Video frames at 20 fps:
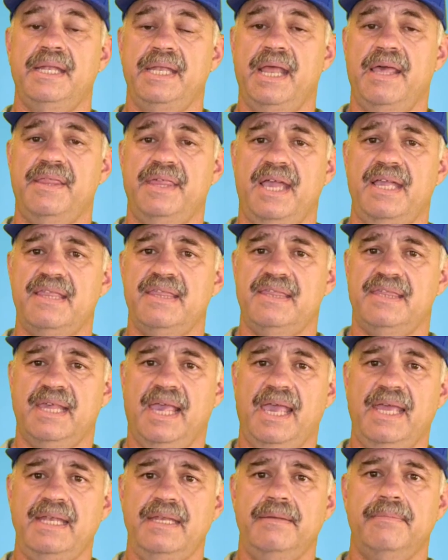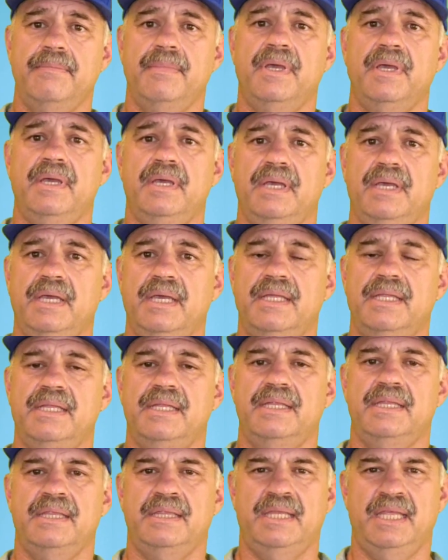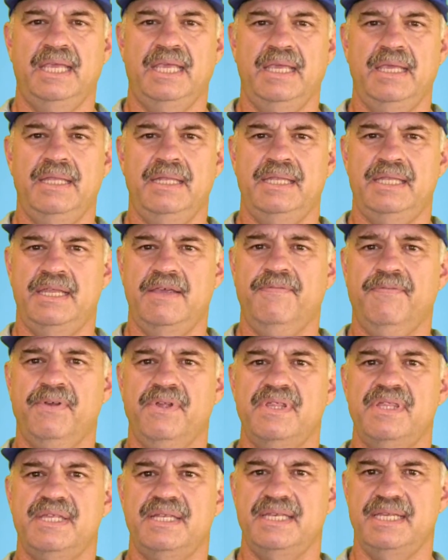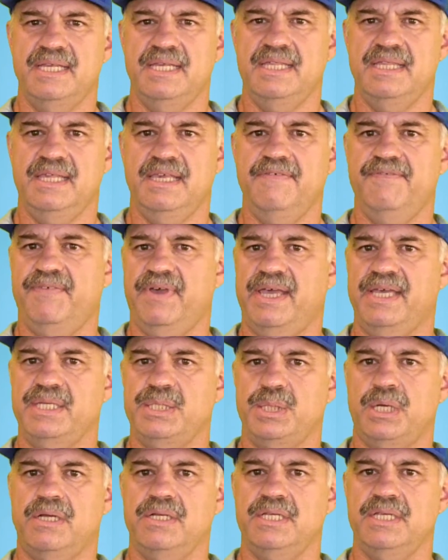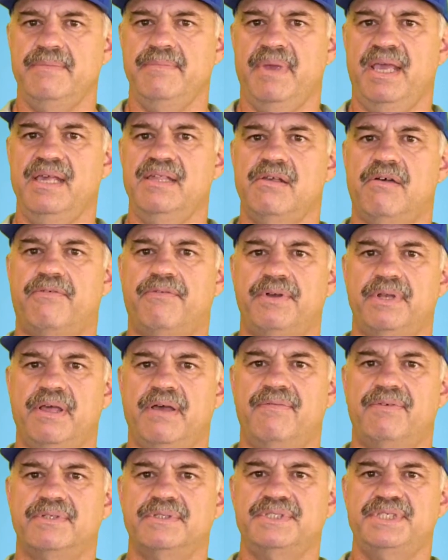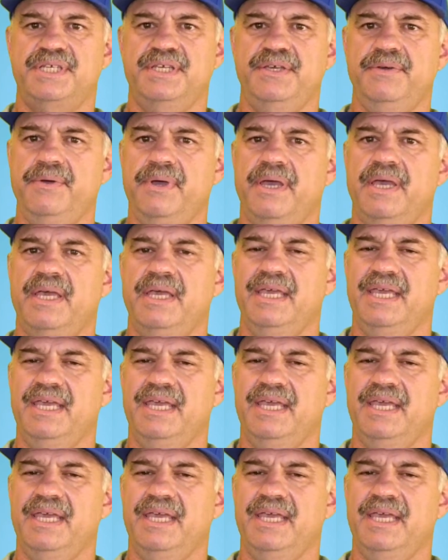Now that said, the difference that DC fast charging makes over level 2